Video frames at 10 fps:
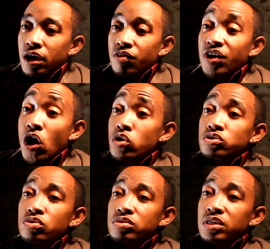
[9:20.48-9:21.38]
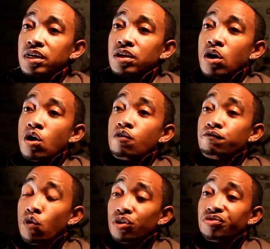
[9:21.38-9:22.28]
They also said
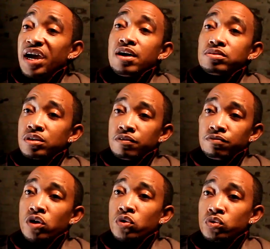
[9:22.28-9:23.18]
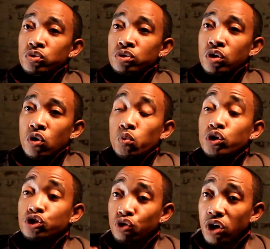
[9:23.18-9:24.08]
4,000 of those were
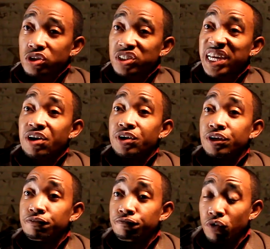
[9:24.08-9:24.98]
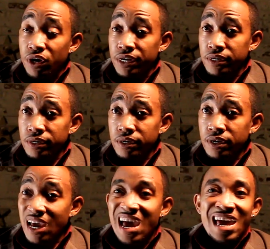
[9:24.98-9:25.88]
trucks carrying freight.
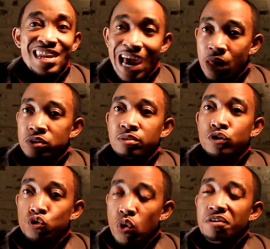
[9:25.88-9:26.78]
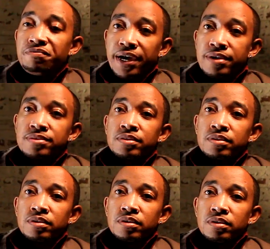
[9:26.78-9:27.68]
Now it's up to 12,000.
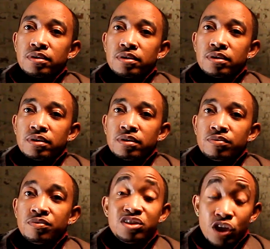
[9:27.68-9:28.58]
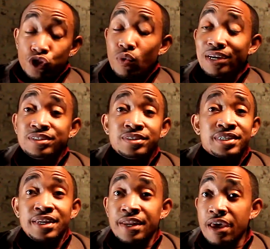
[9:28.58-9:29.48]
The situation's
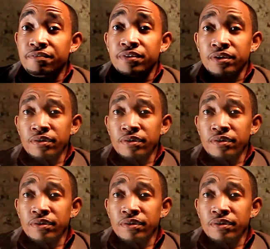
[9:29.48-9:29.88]
getting heavy.